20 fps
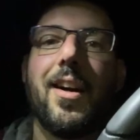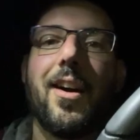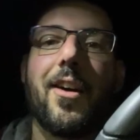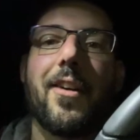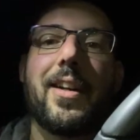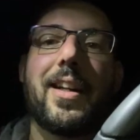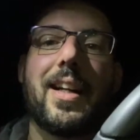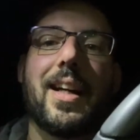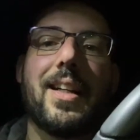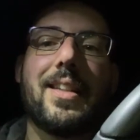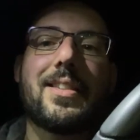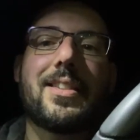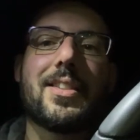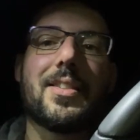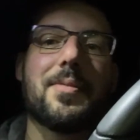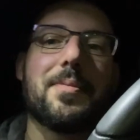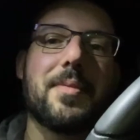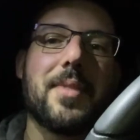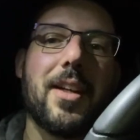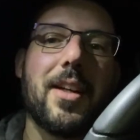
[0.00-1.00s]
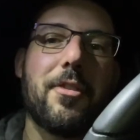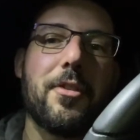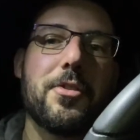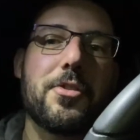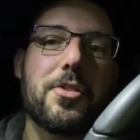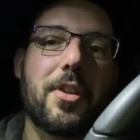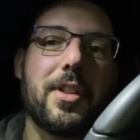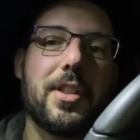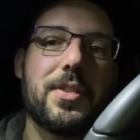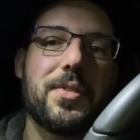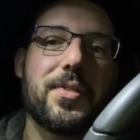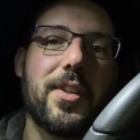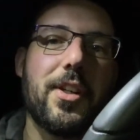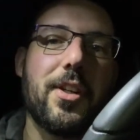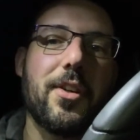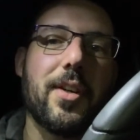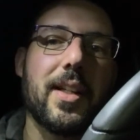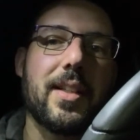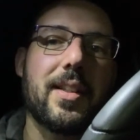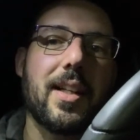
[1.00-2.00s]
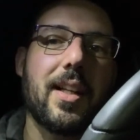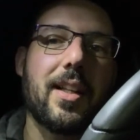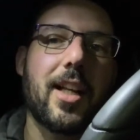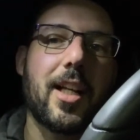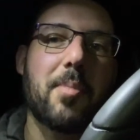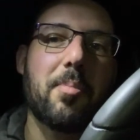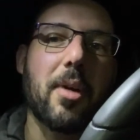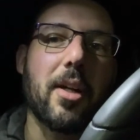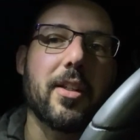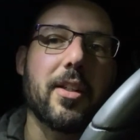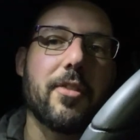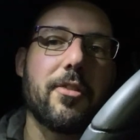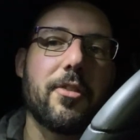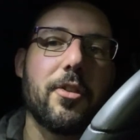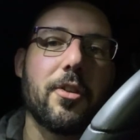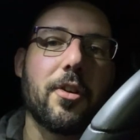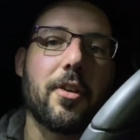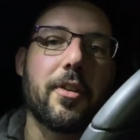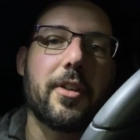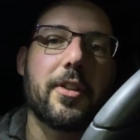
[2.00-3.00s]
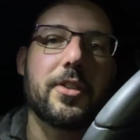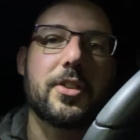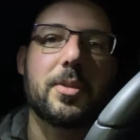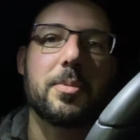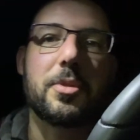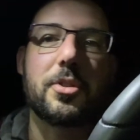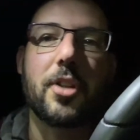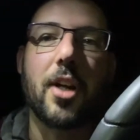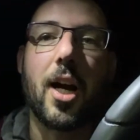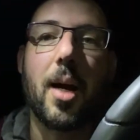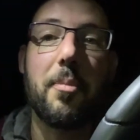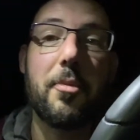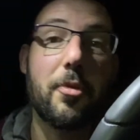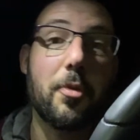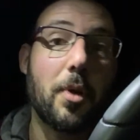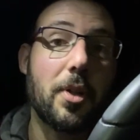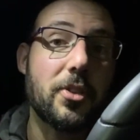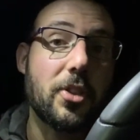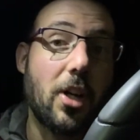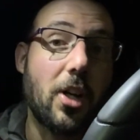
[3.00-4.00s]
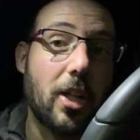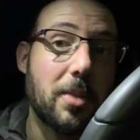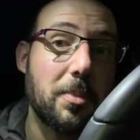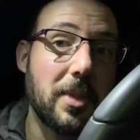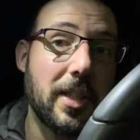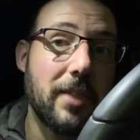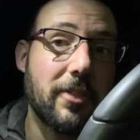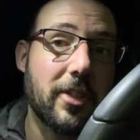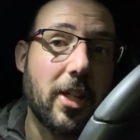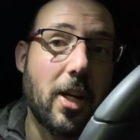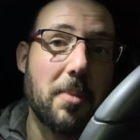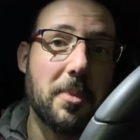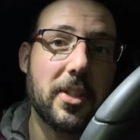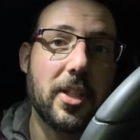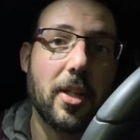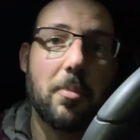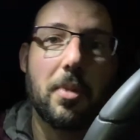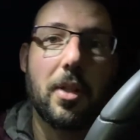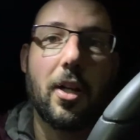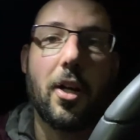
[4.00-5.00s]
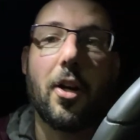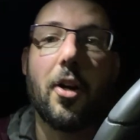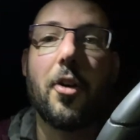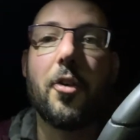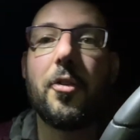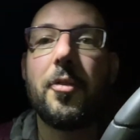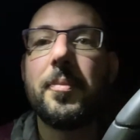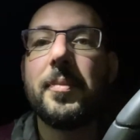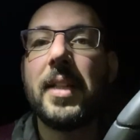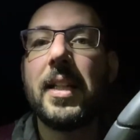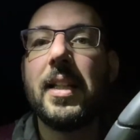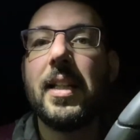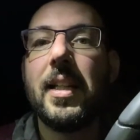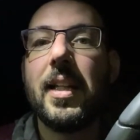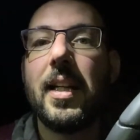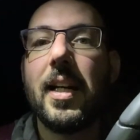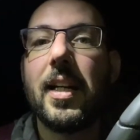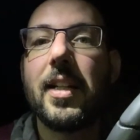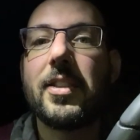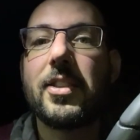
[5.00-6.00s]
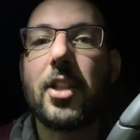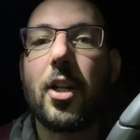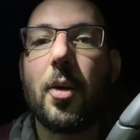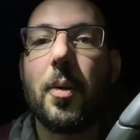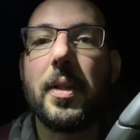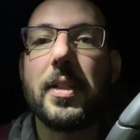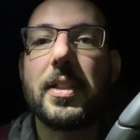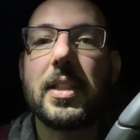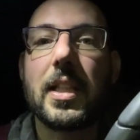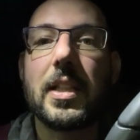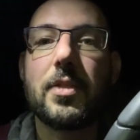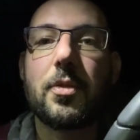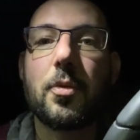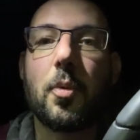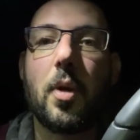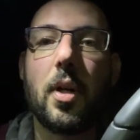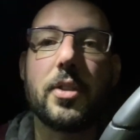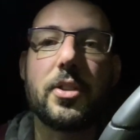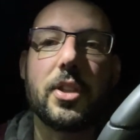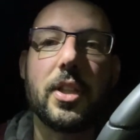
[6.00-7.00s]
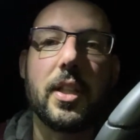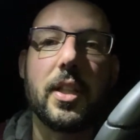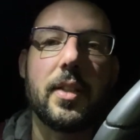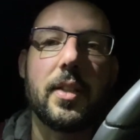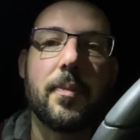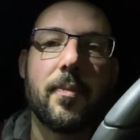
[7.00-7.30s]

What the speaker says: Alrighty guys, if you enjoyed this video, hit that like button. If you're new on here, subscribe. If you want to talk to me, leave a comment down below. And as always, thanks for watching.